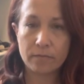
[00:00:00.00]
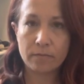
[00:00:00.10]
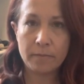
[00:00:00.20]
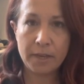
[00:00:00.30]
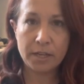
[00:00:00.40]

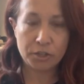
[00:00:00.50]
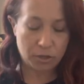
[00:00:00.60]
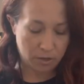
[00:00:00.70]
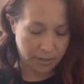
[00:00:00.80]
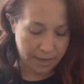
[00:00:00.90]
make
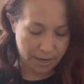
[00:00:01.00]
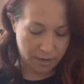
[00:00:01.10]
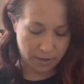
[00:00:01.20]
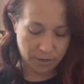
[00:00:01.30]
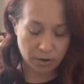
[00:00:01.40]
sure that
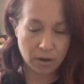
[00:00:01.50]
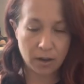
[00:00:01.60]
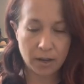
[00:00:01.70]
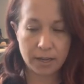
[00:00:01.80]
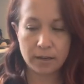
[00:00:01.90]
you're
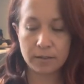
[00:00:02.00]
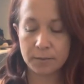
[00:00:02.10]
not,